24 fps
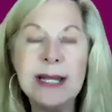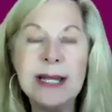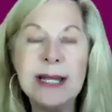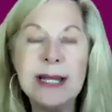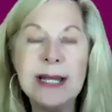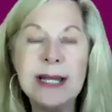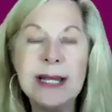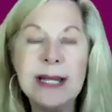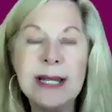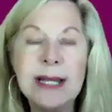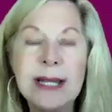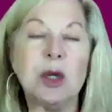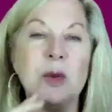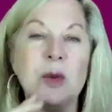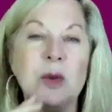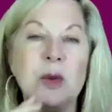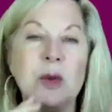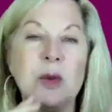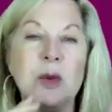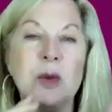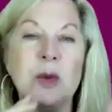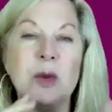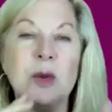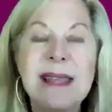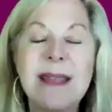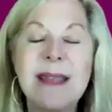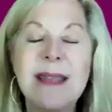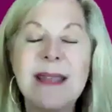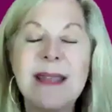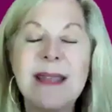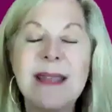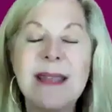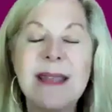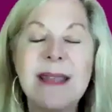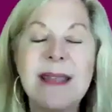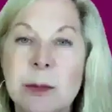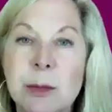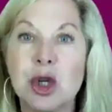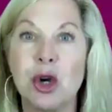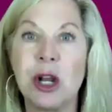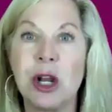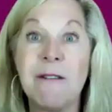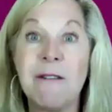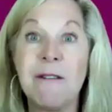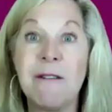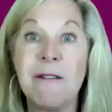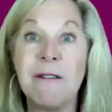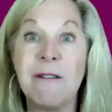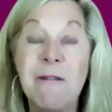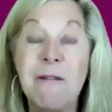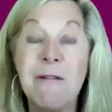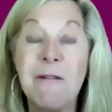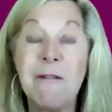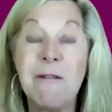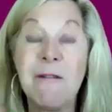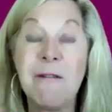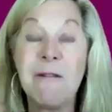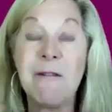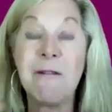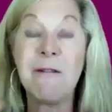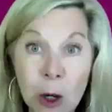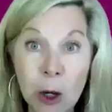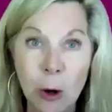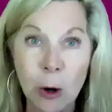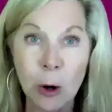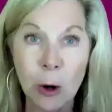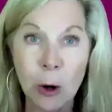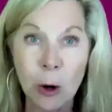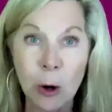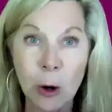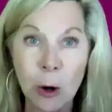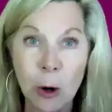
to do to make that customer journey feel